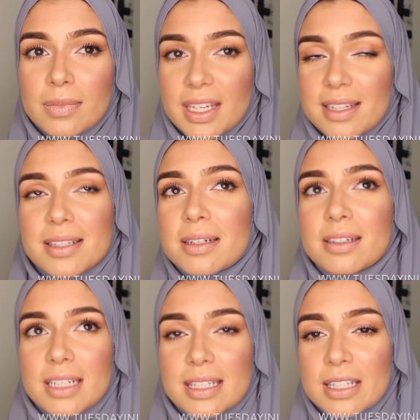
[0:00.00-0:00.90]
That doesn't
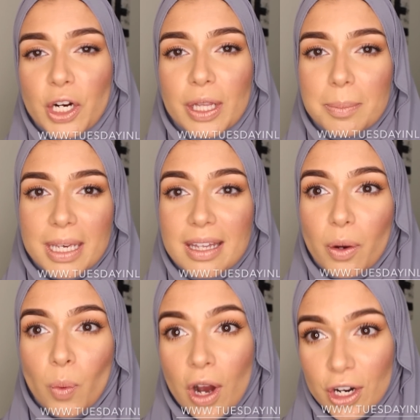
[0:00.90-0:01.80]
necessarily mean
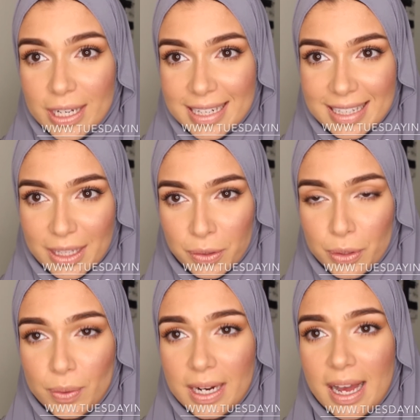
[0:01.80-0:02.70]
that water can get
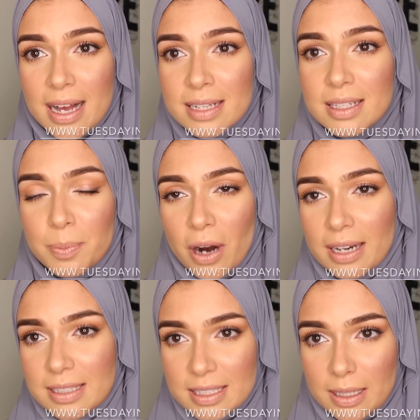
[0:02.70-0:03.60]
through, and as a
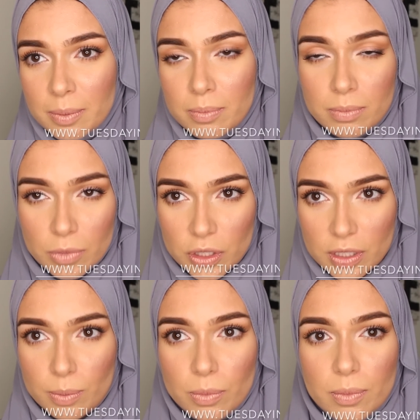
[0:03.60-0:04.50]
practicing
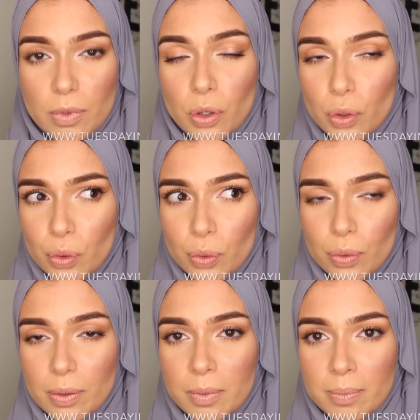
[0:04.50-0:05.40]
Muslim
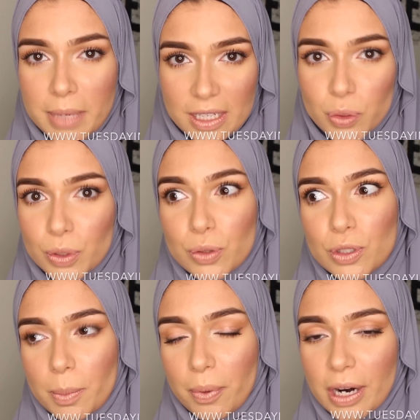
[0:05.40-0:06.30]
who makes wudu
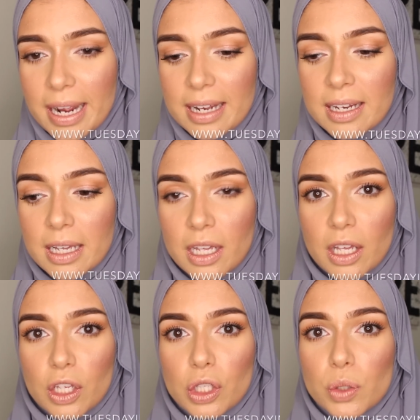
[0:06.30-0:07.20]
to pray,
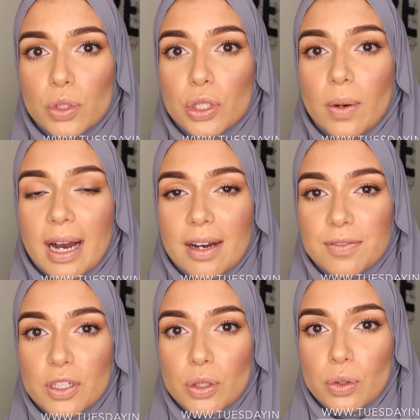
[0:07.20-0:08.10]
you do
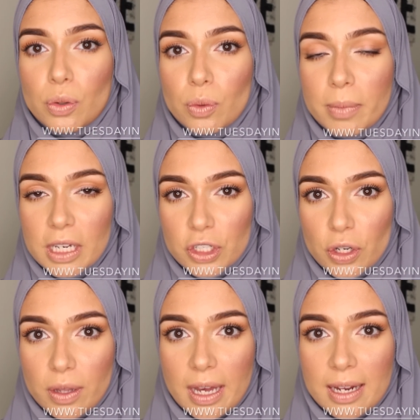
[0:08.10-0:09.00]
have to make
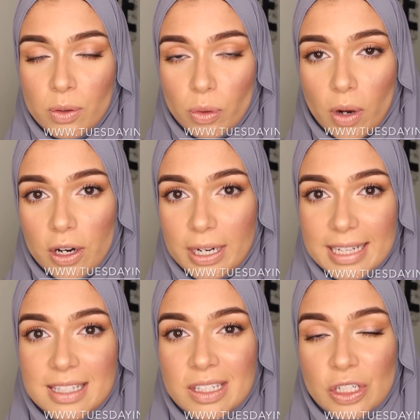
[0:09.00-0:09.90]
sure that the water
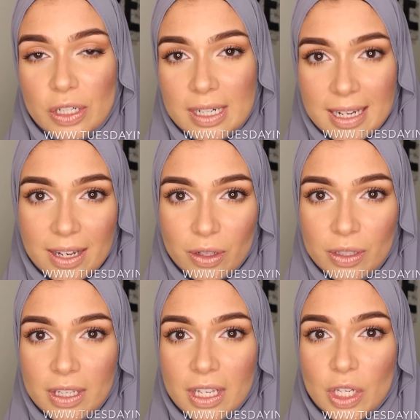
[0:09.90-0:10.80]
gets to your
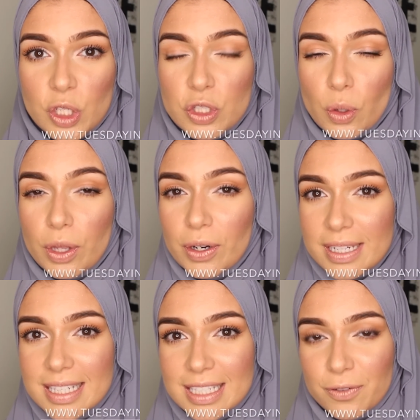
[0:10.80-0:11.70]
nail. So there
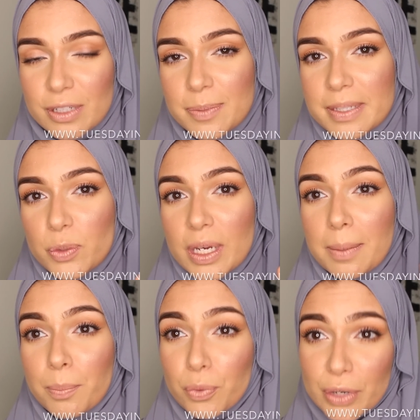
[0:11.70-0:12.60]
is a difference
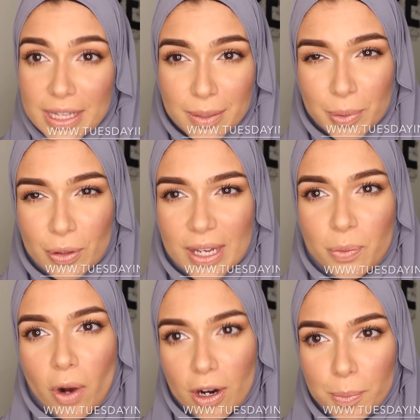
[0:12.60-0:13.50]
between breathable
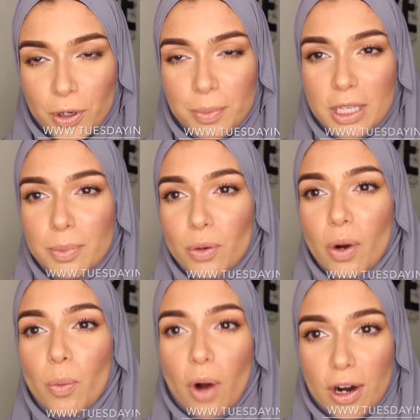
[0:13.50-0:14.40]
and water permeable.
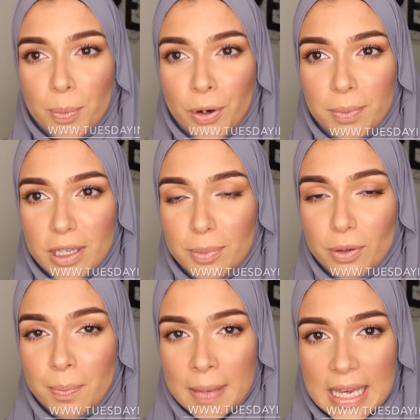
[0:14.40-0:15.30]
What water
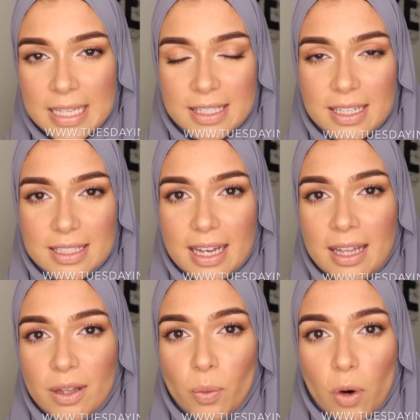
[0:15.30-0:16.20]
permeable means is
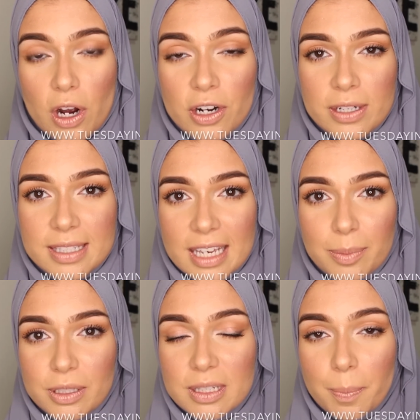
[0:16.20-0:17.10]
that the water is
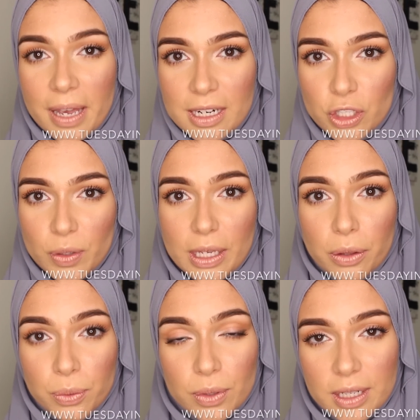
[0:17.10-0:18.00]
able to
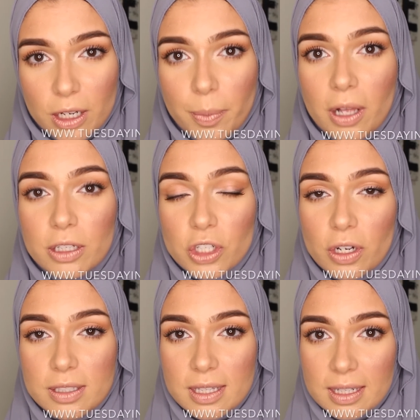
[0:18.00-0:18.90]
penetrate through the nail polish
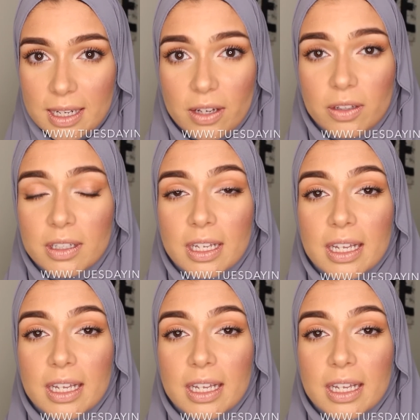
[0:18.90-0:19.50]
onto the nail.